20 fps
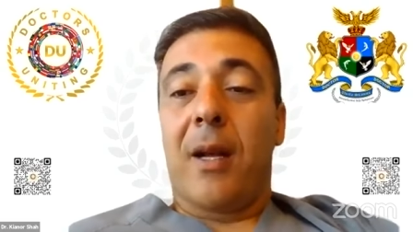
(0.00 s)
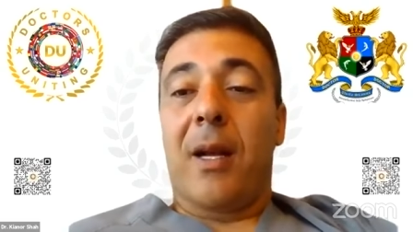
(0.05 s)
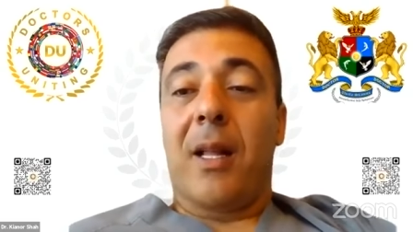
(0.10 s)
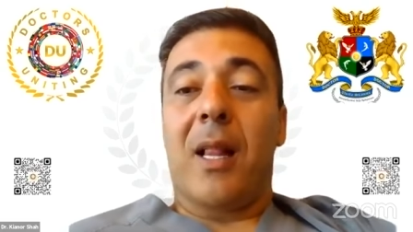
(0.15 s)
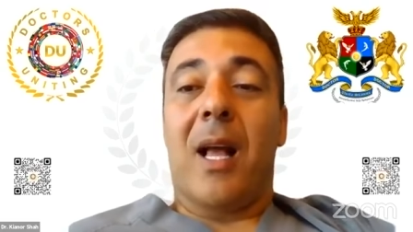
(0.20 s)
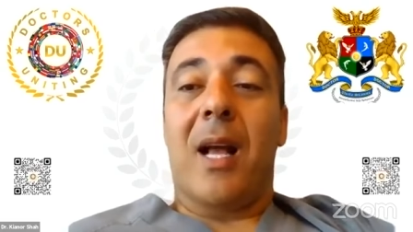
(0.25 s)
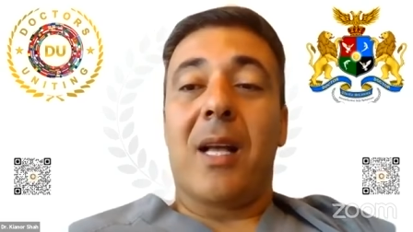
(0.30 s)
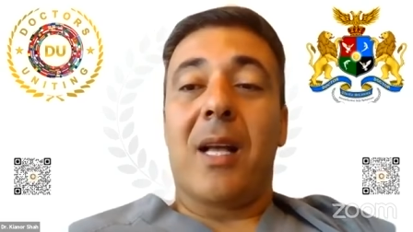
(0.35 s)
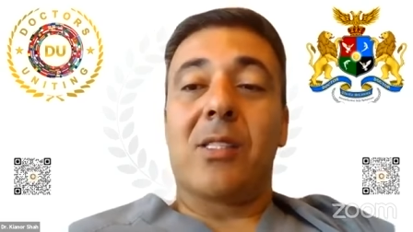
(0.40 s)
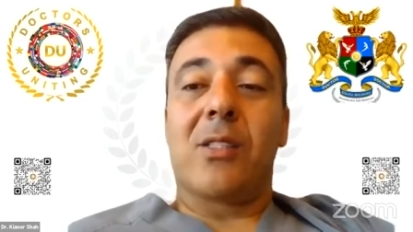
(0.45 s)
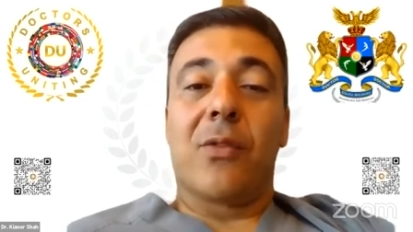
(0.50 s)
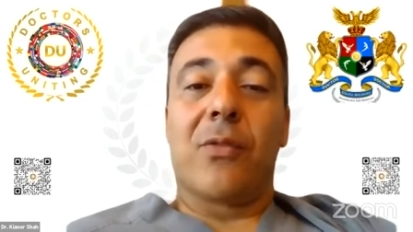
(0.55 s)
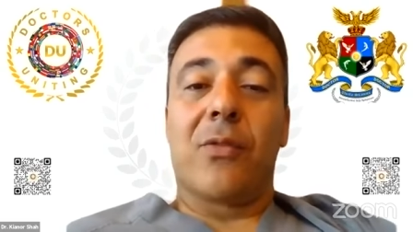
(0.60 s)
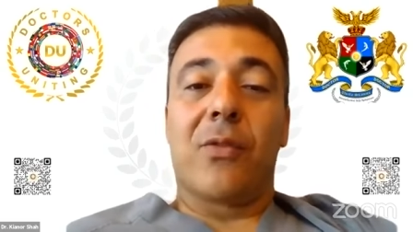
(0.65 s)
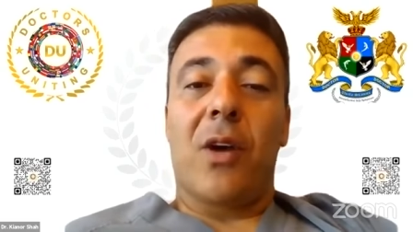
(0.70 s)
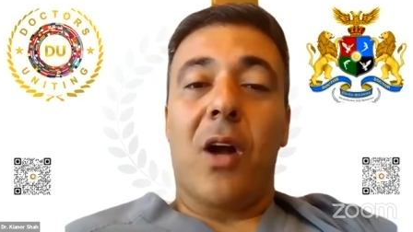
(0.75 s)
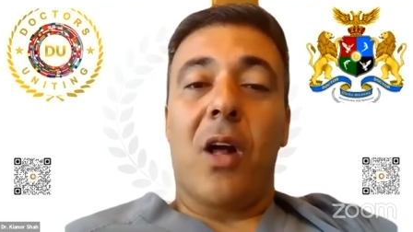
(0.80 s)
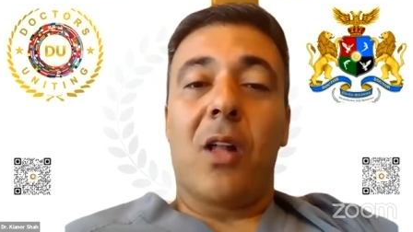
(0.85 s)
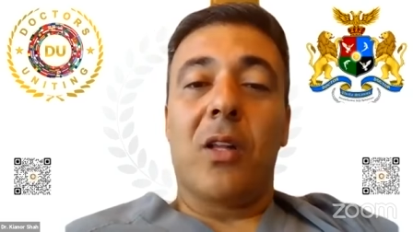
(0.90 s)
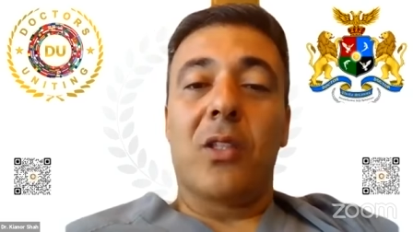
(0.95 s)
class
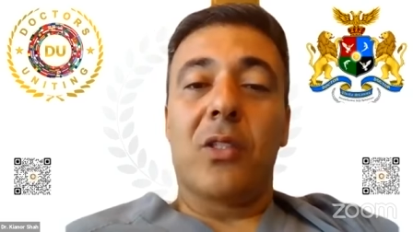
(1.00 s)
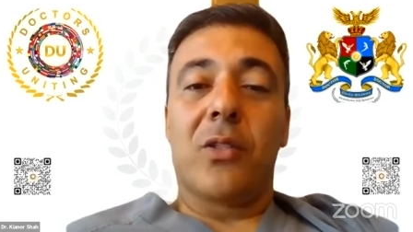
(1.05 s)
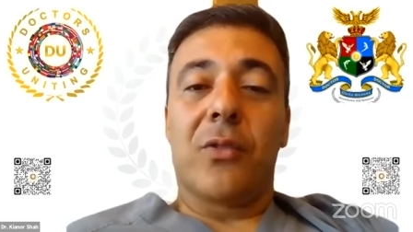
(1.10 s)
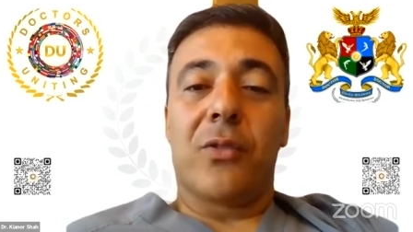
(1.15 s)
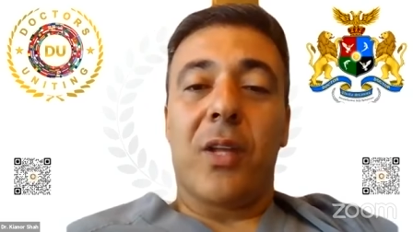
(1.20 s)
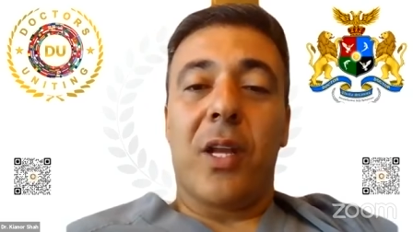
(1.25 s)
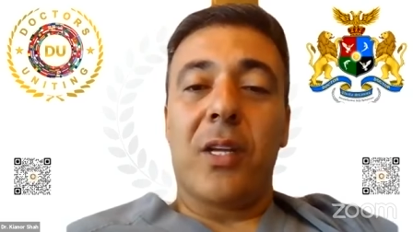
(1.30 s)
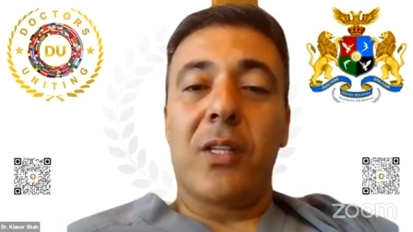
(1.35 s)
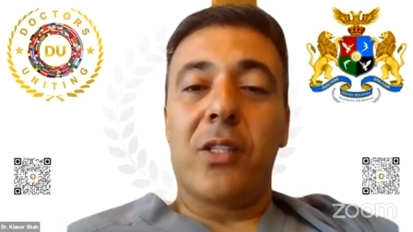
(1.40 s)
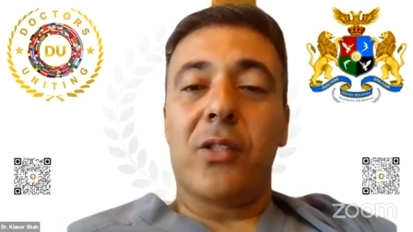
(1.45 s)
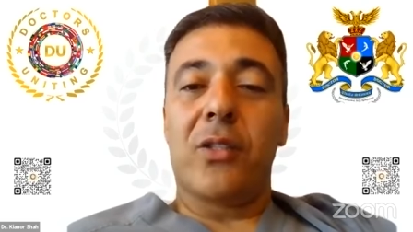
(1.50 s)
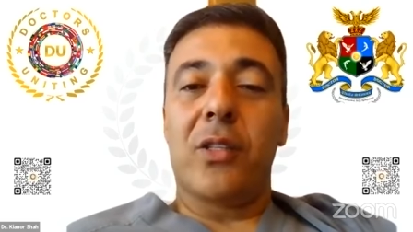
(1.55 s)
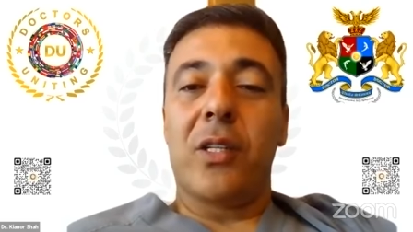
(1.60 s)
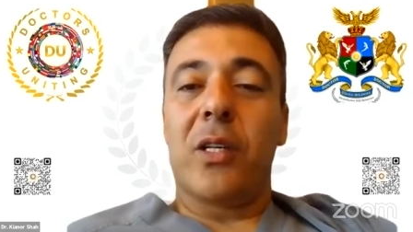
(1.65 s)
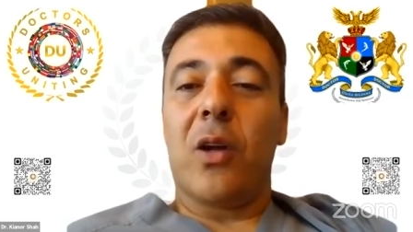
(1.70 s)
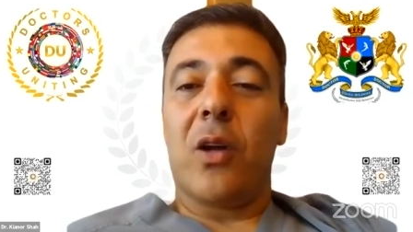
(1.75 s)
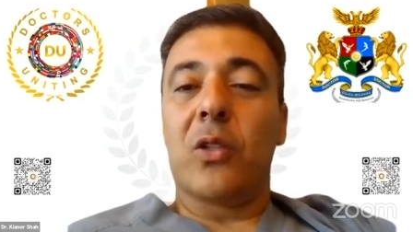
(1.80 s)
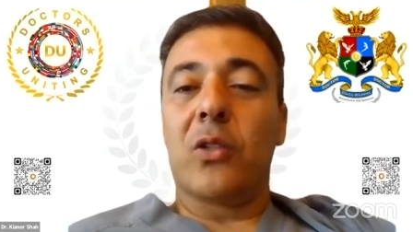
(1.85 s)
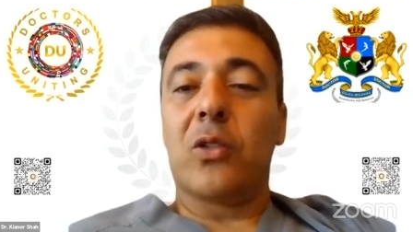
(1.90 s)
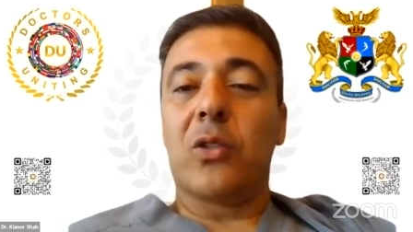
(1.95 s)
of College of Dentistry,
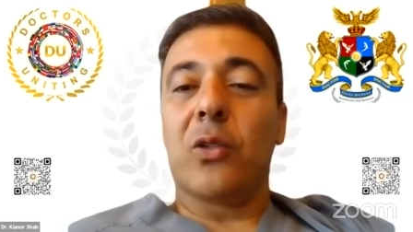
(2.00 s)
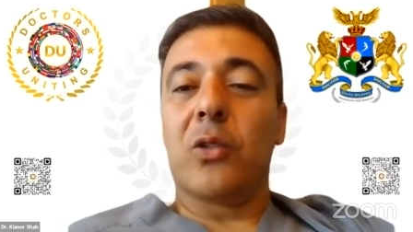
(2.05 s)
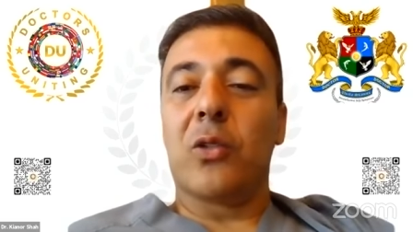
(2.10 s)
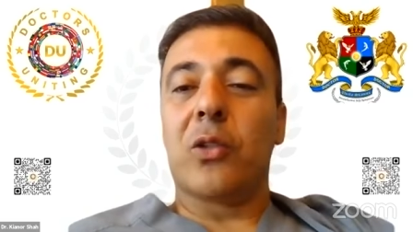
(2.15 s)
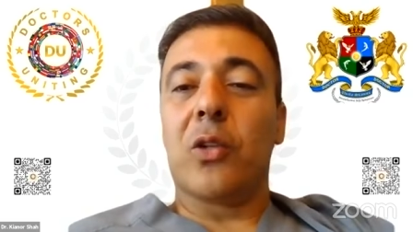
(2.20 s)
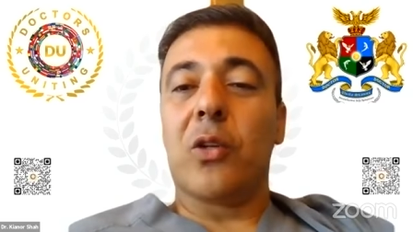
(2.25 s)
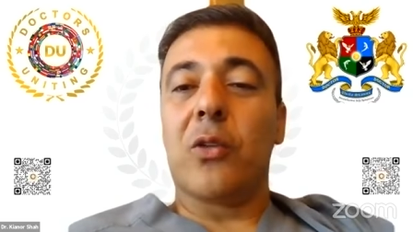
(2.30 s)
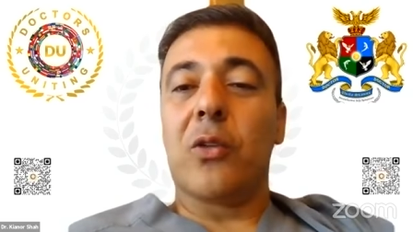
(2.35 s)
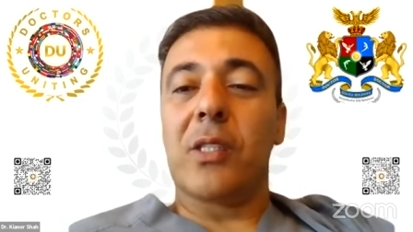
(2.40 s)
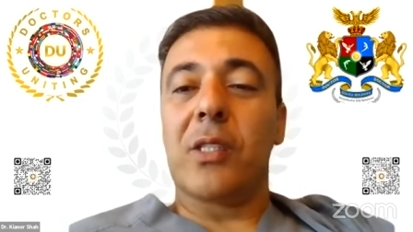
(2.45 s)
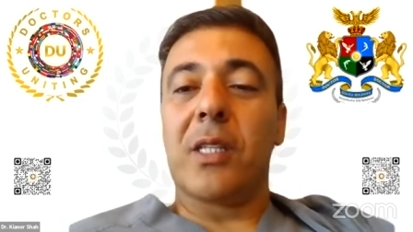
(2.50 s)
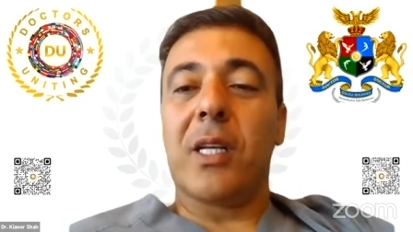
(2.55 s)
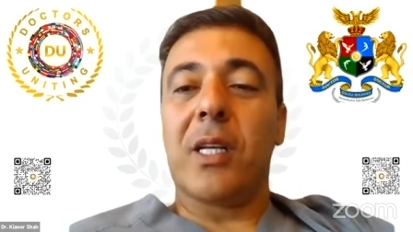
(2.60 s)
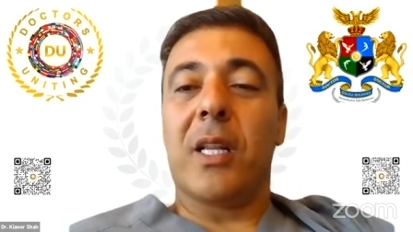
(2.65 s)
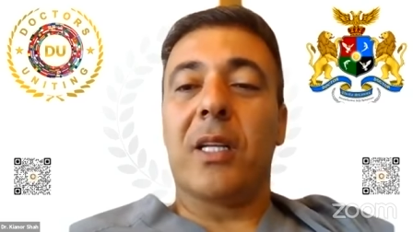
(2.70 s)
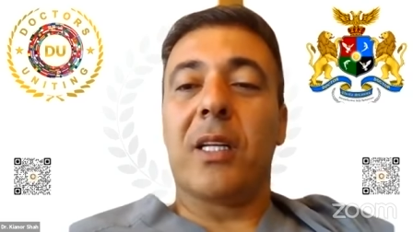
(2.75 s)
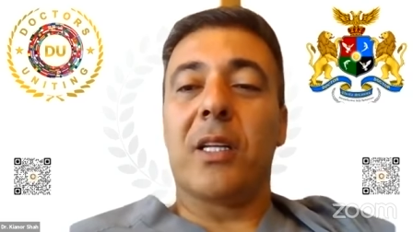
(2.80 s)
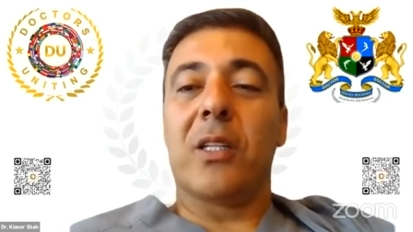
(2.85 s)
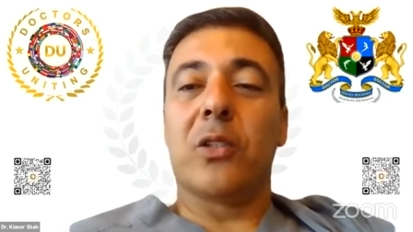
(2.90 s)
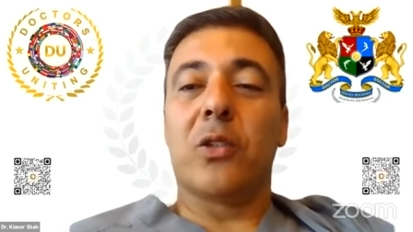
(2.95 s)
and also serves as a
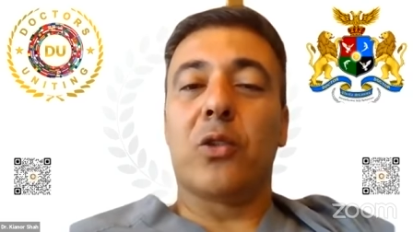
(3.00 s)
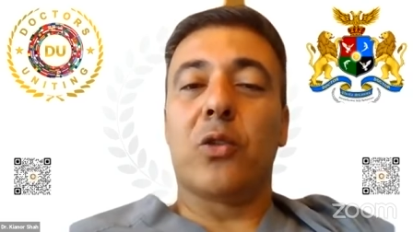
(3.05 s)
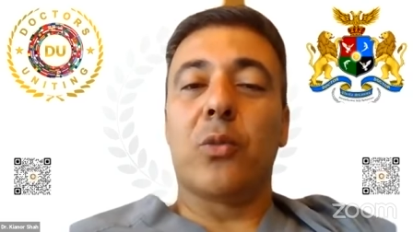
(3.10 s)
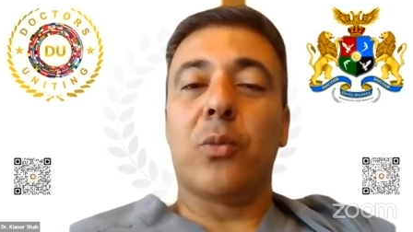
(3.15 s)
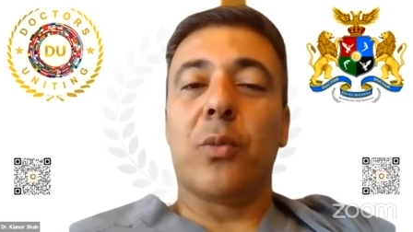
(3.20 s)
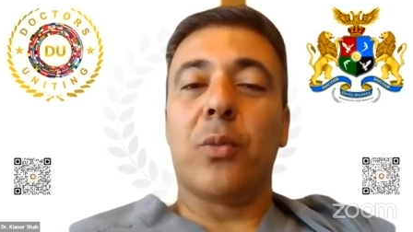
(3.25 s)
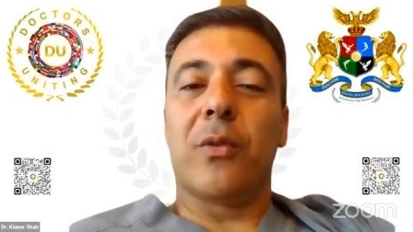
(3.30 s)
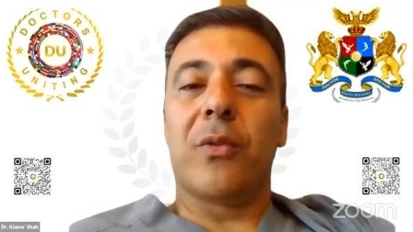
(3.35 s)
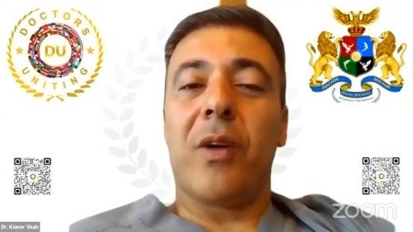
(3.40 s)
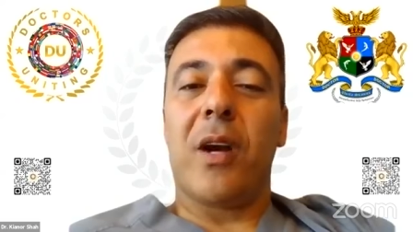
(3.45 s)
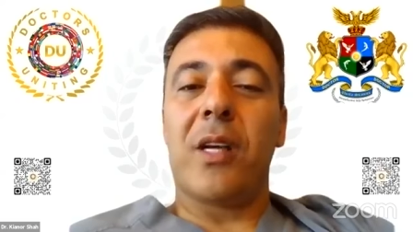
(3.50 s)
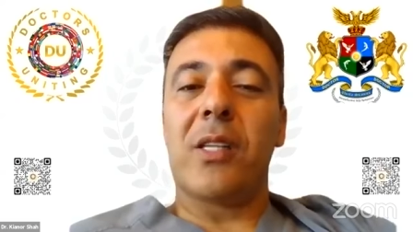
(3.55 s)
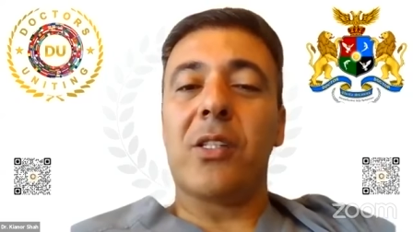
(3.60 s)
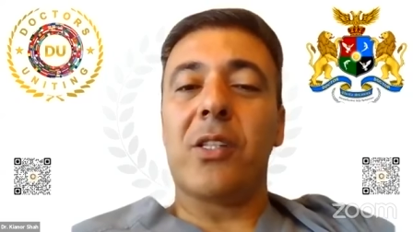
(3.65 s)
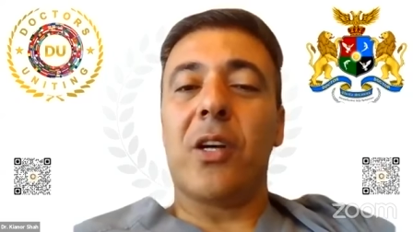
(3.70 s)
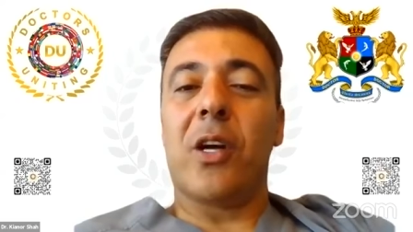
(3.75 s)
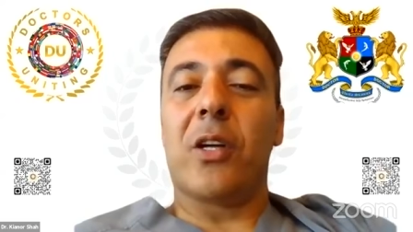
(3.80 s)
clinical supervisor,